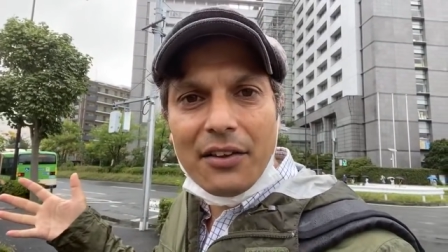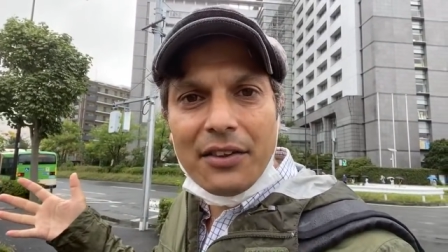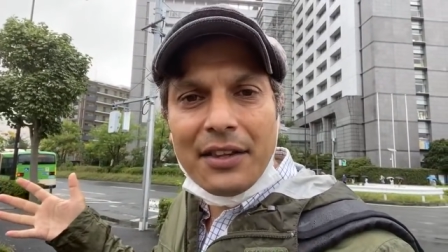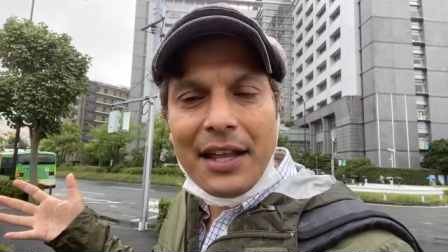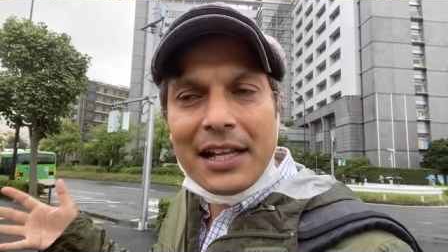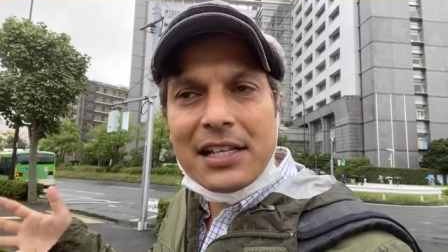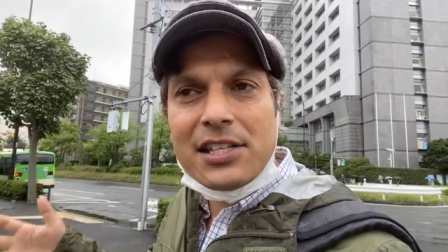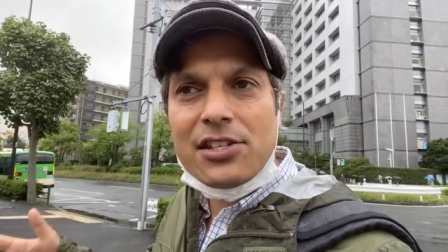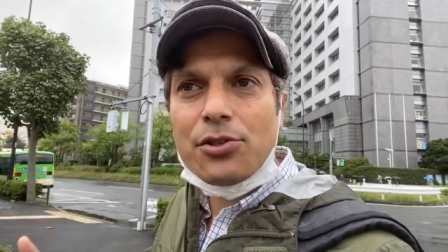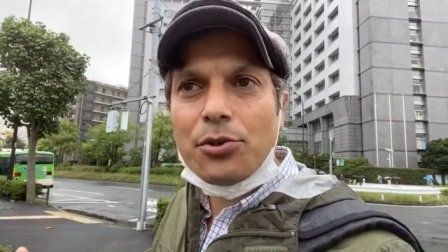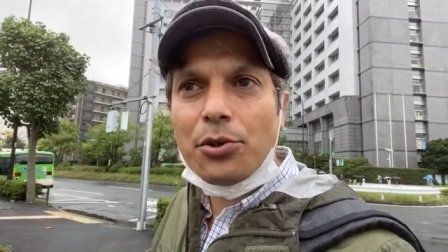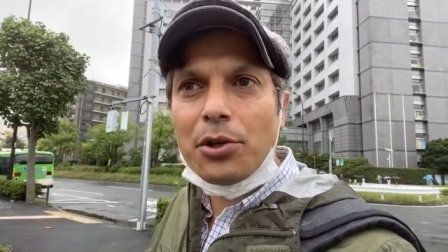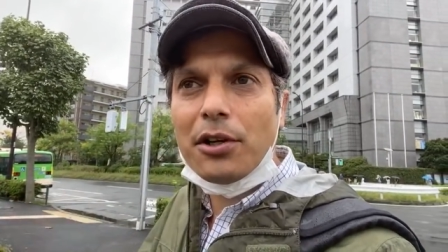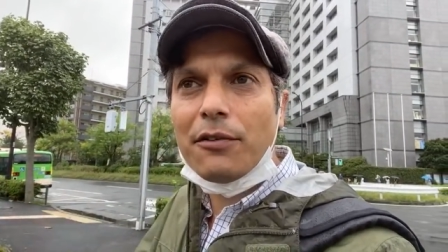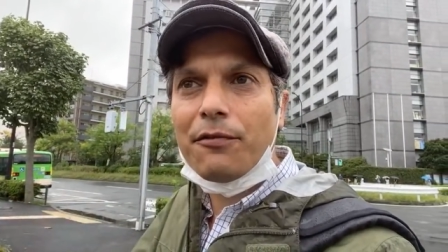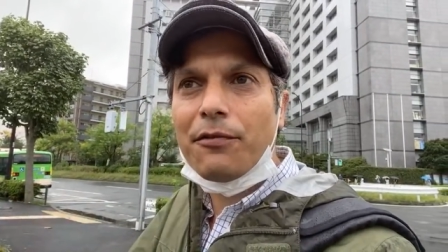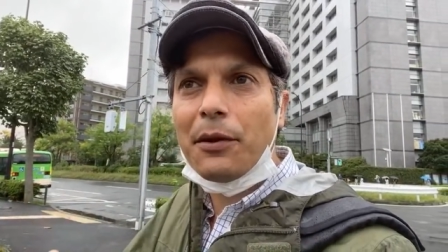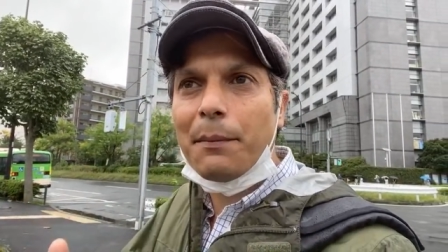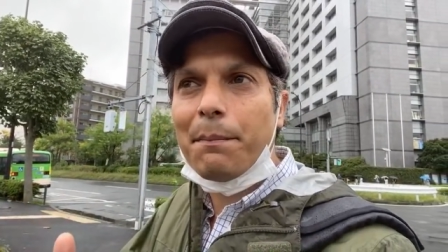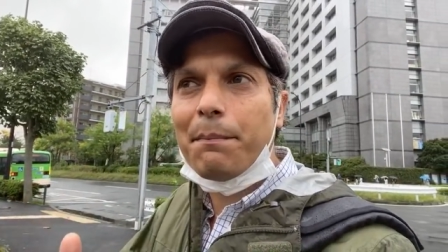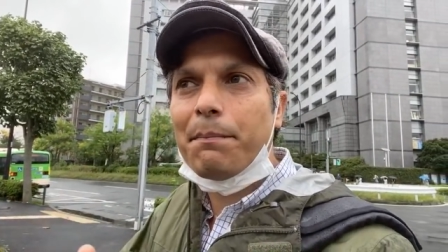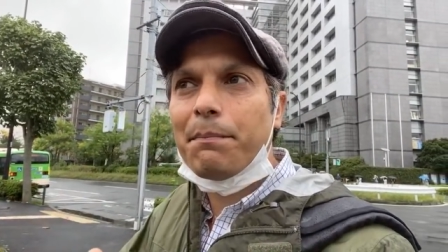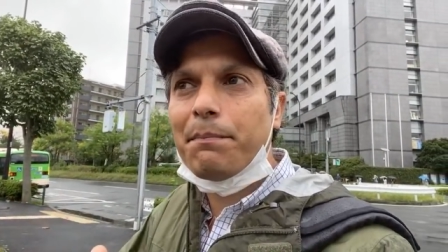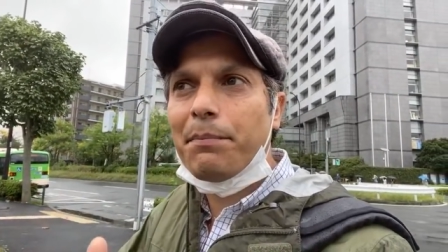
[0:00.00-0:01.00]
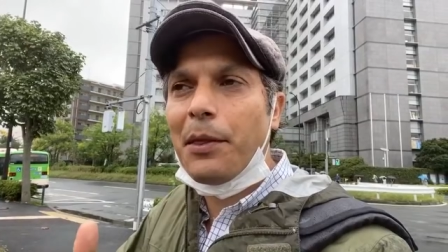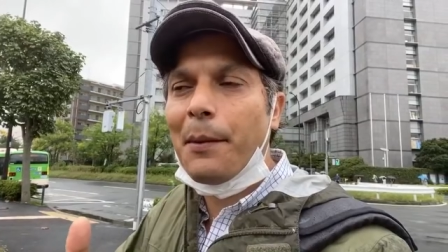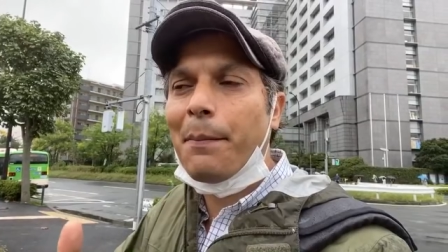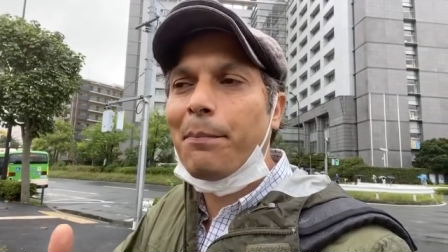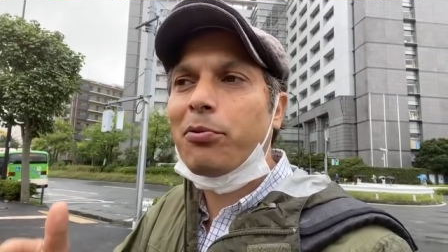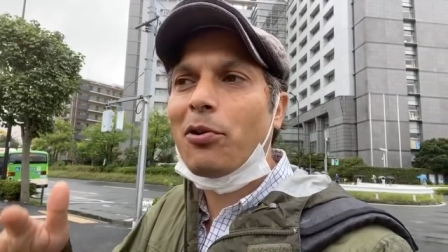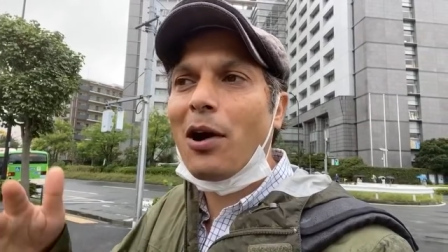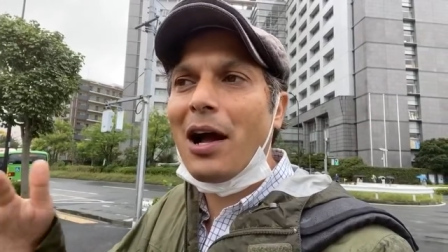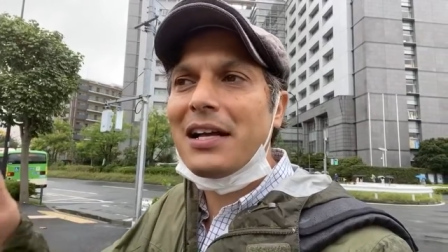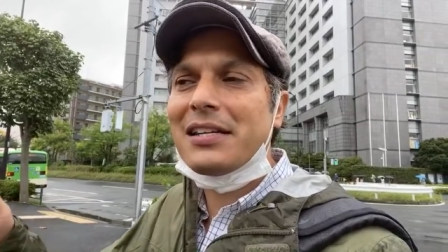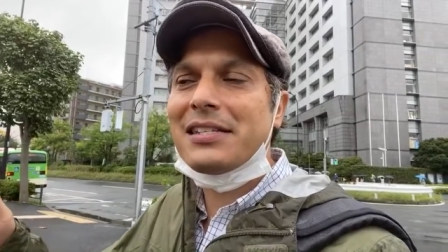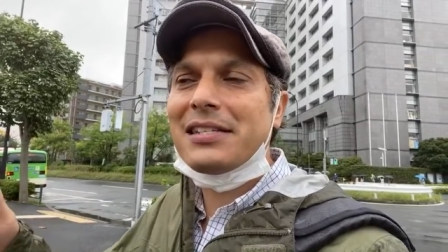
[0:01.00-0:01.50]
and that's sort of the
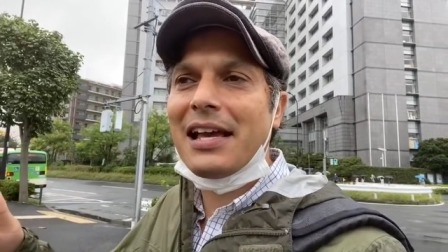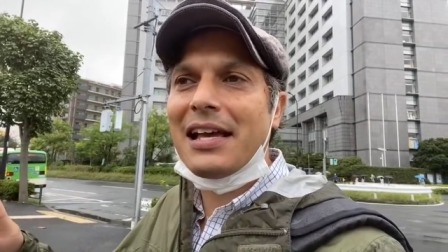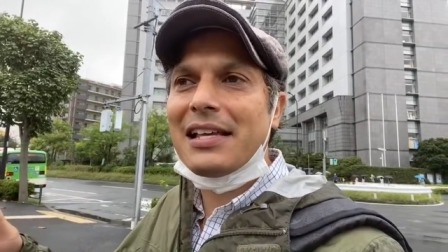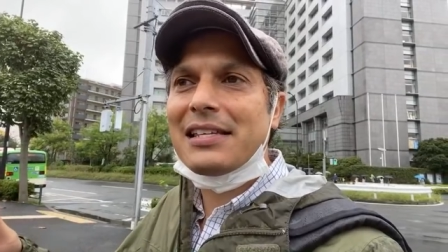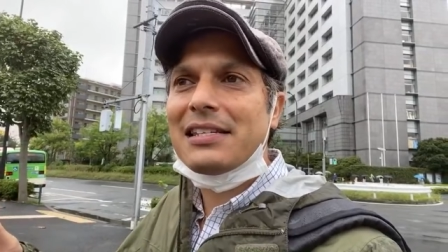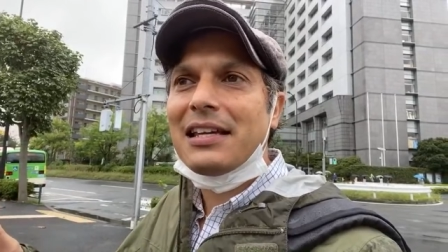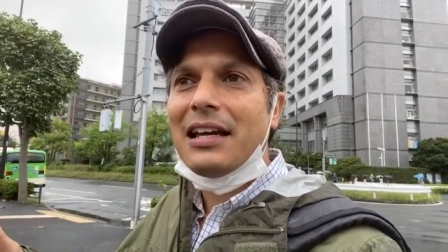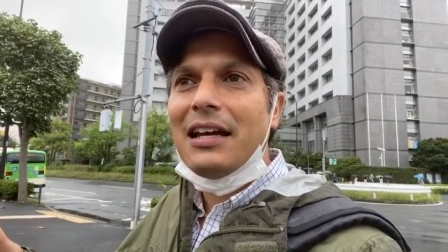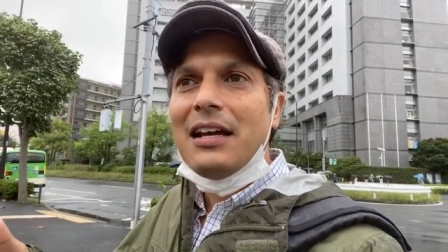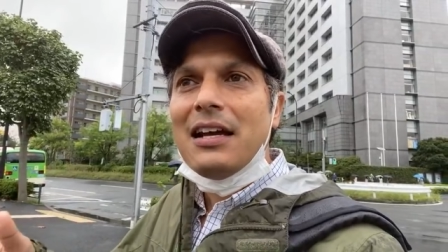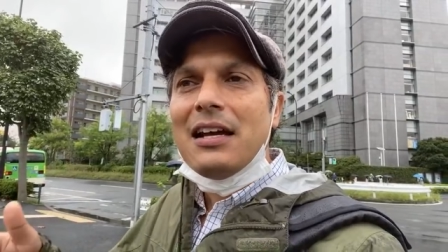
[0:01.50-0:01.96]
process.